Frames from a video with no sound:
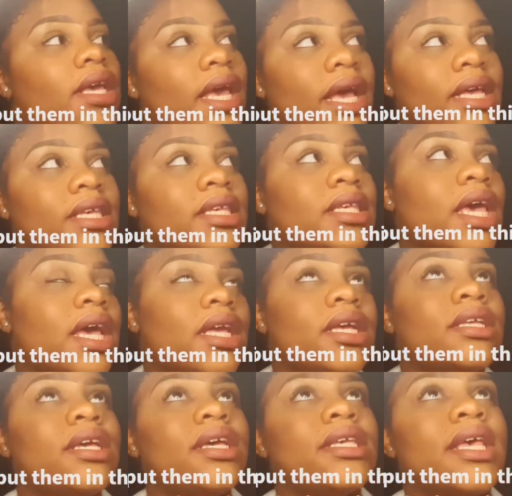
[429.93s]
Yes,
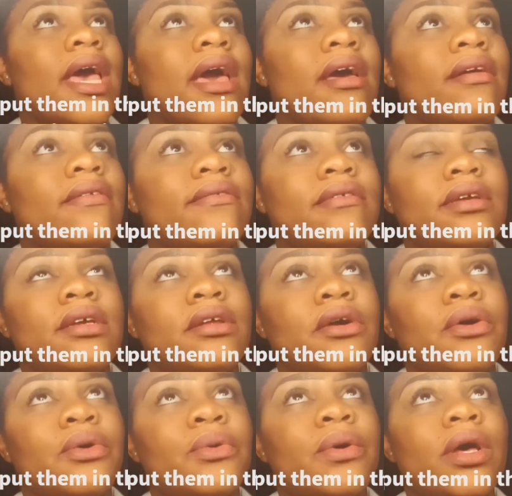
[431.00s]
Haiti does have, you
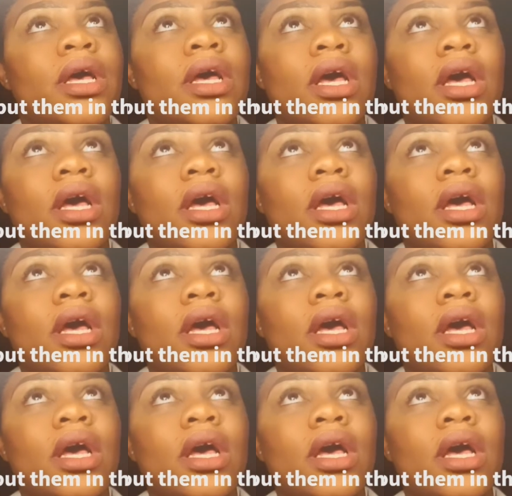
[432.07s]
know,